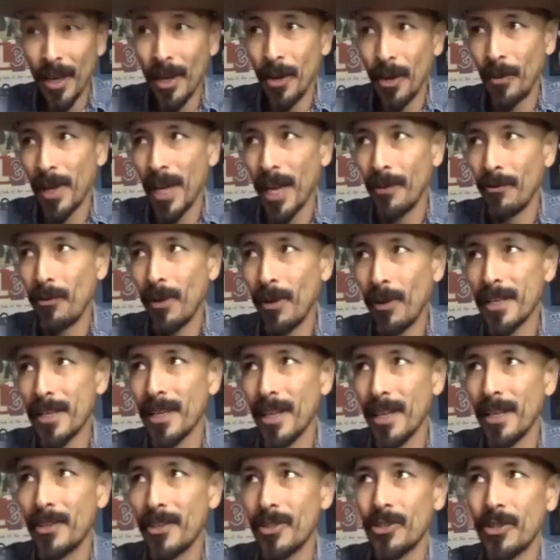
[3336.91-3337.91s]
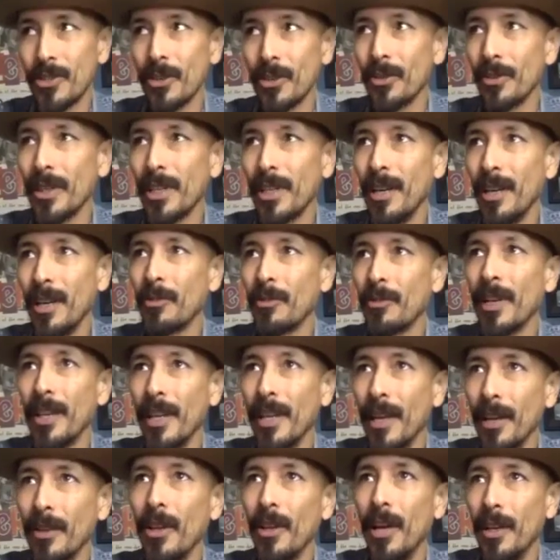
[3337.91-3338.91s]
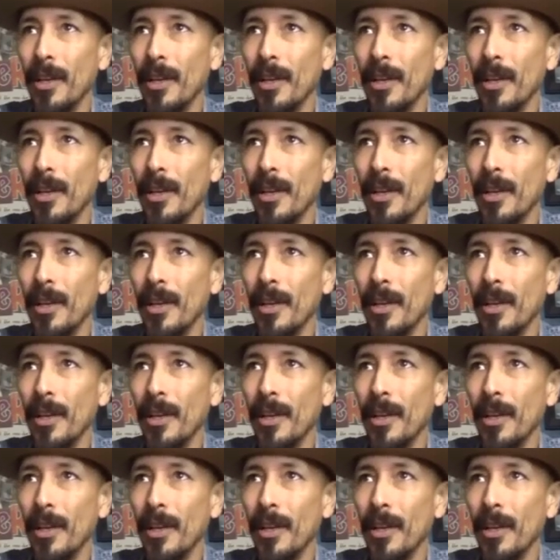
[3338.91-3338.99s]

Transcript: We have West Side Story coming right now,